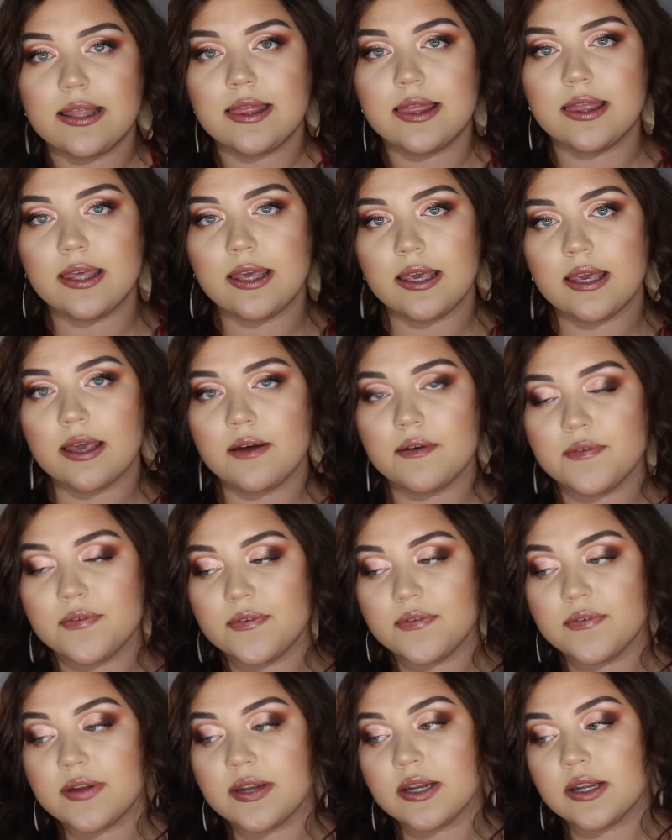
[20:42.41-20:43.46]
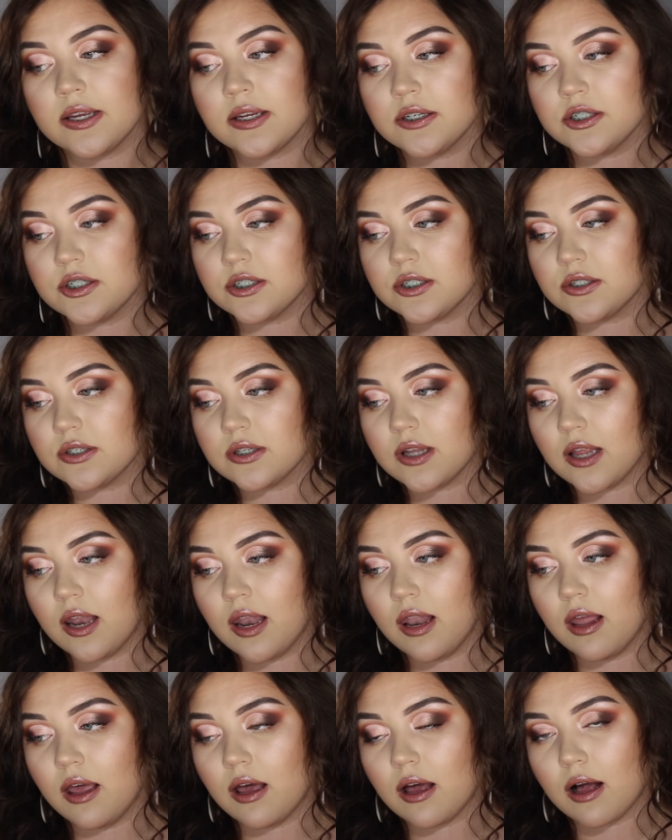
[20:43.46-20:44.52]
the finished
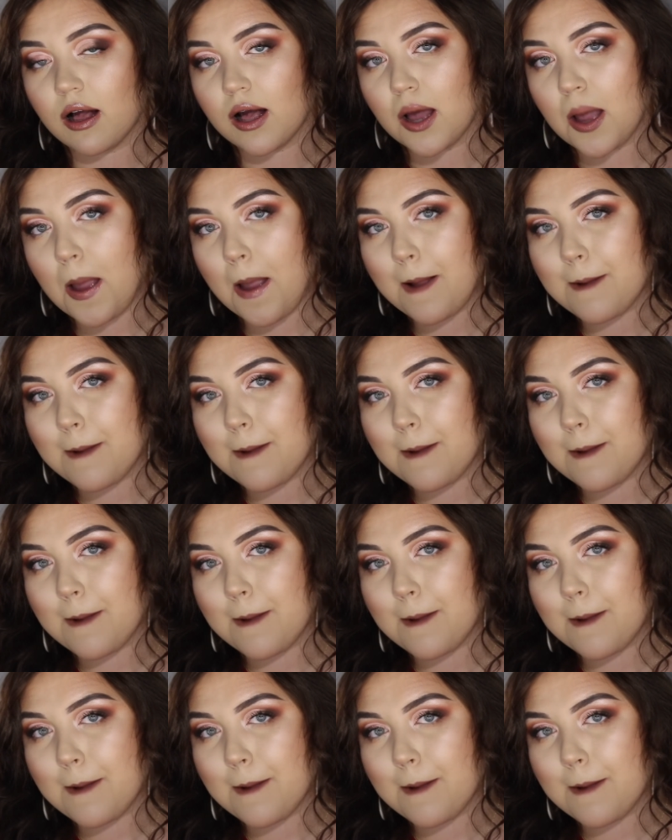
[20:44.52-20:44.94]
look.